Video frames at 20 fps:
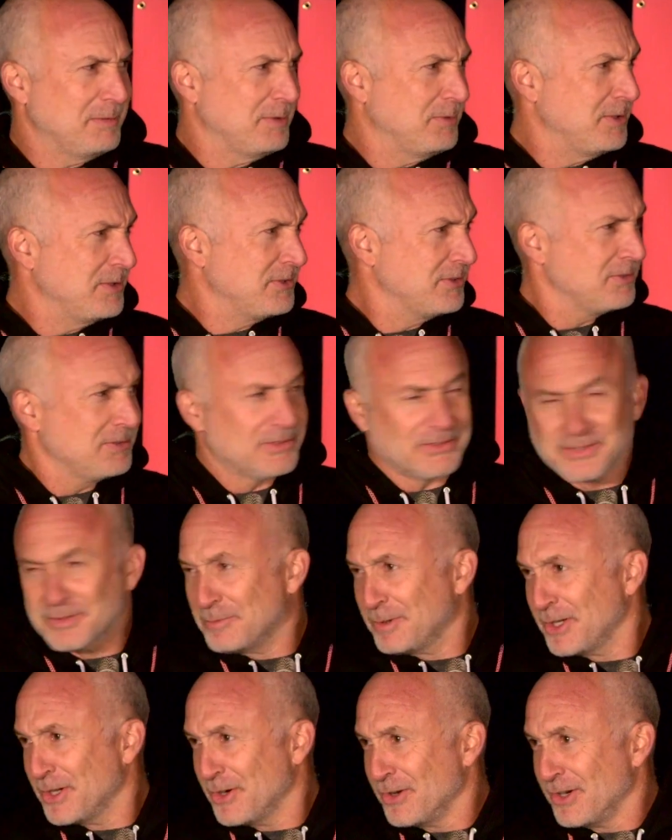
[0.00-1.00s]
like, there's
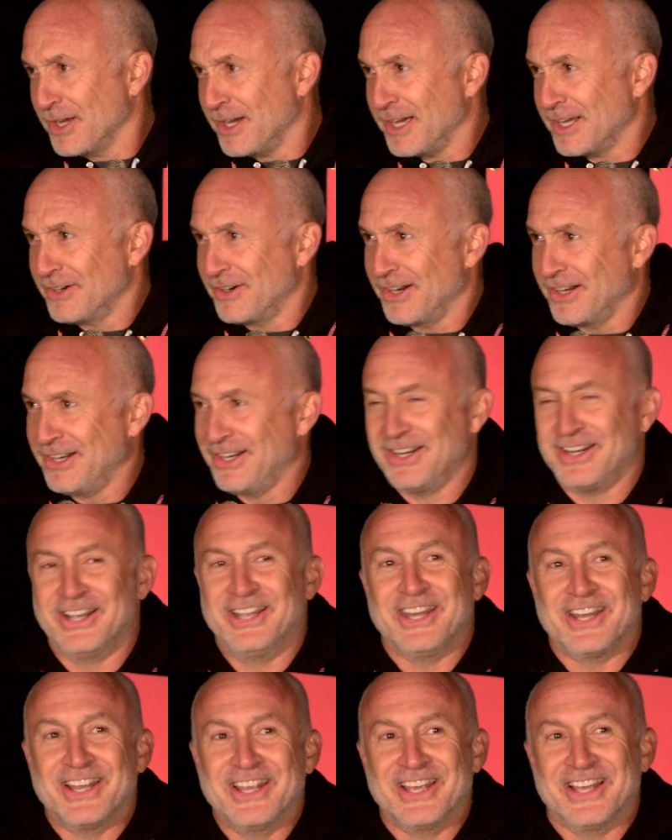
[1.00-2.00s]
something going on around here.
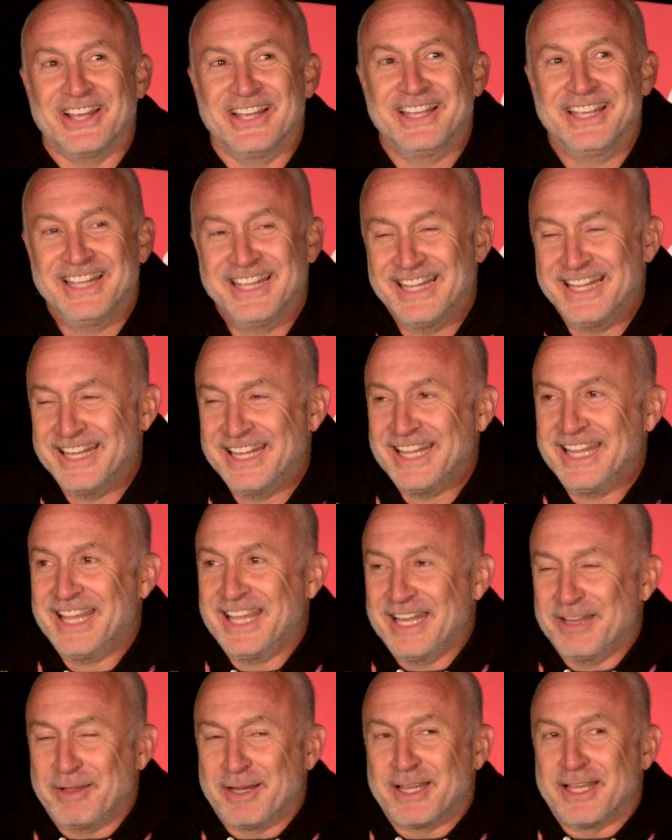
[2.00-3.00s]

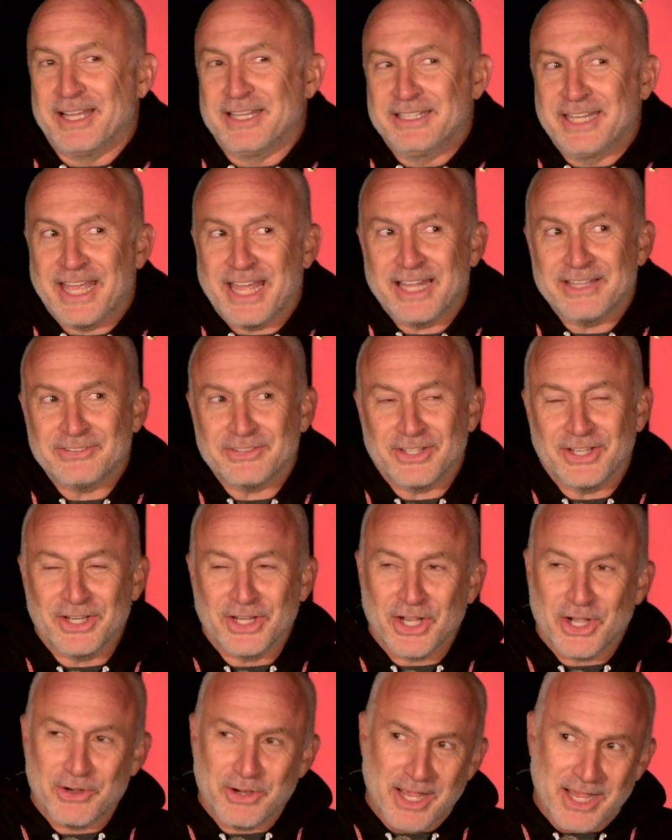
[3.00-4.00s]
And like, Dad's going to
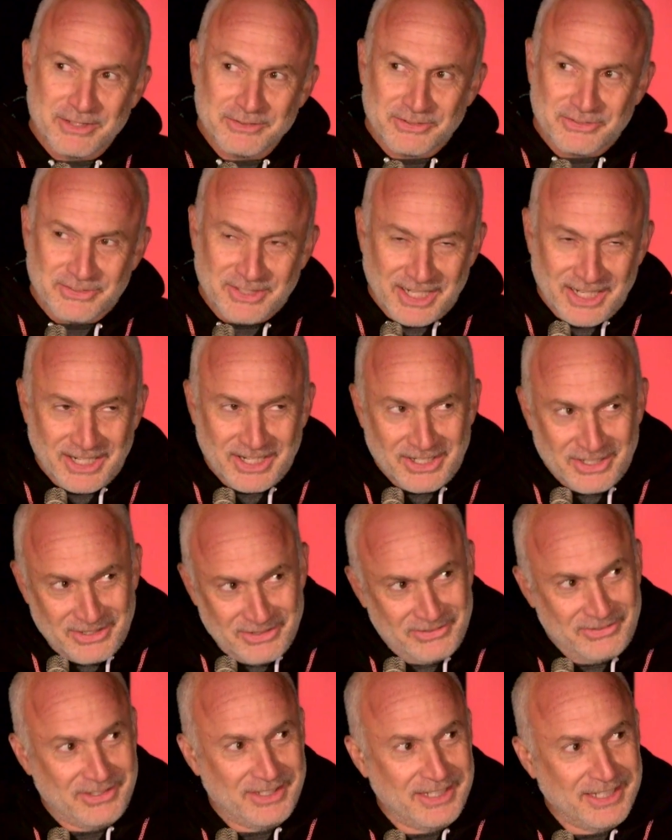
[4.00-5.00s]
go
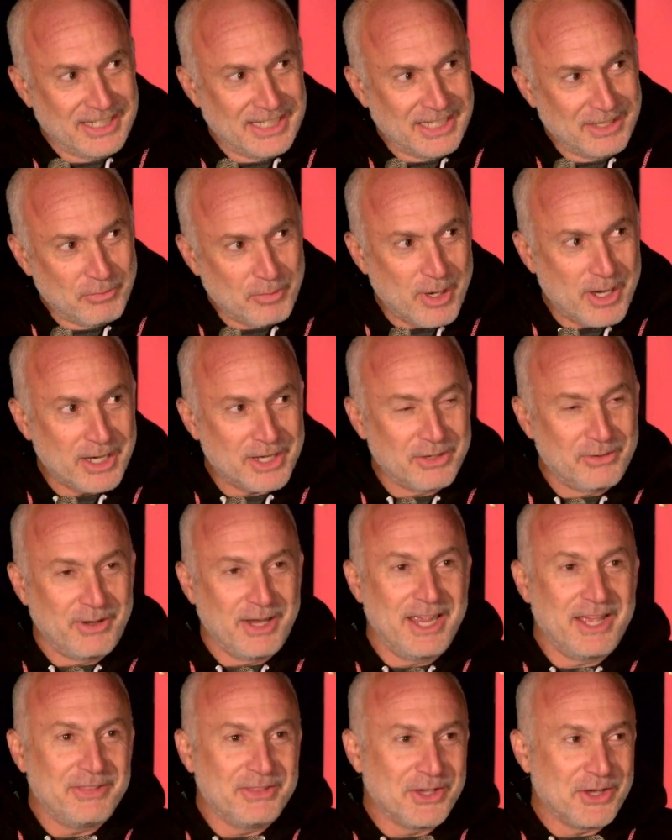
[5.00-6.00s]
downstairs and walk
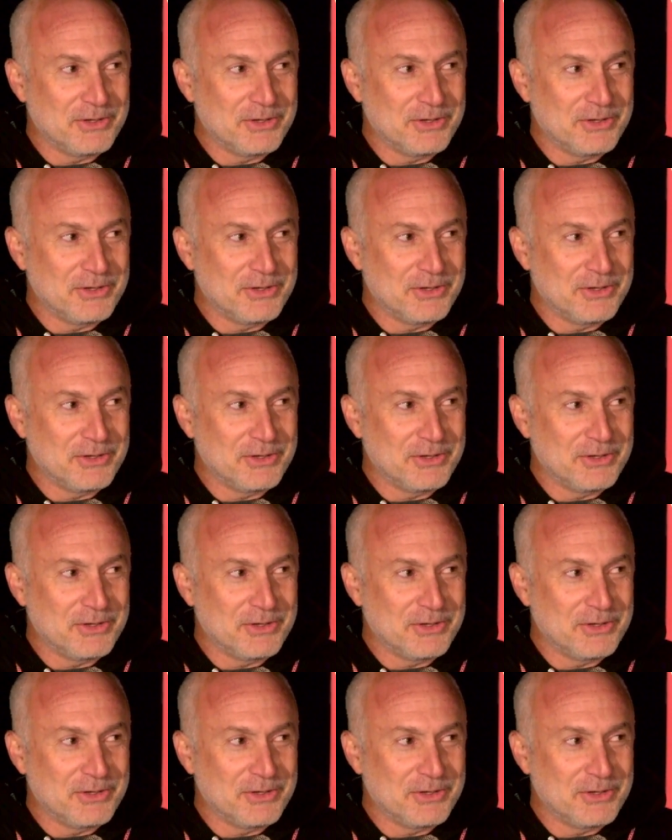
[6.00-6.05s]
around the